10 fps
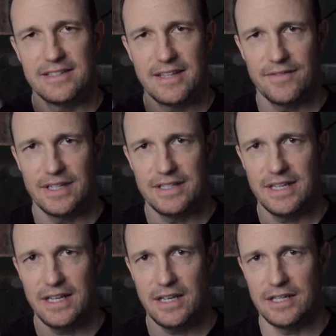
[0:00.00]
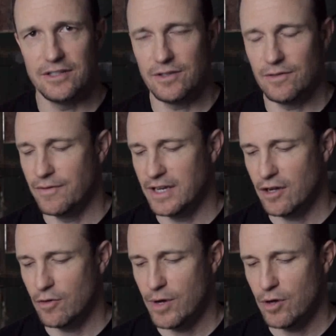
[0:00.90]
70D into
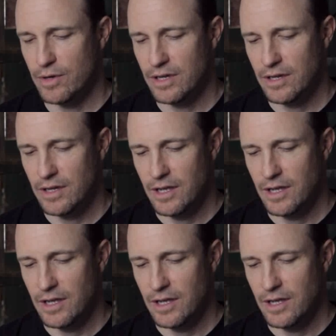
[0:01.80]
video mode,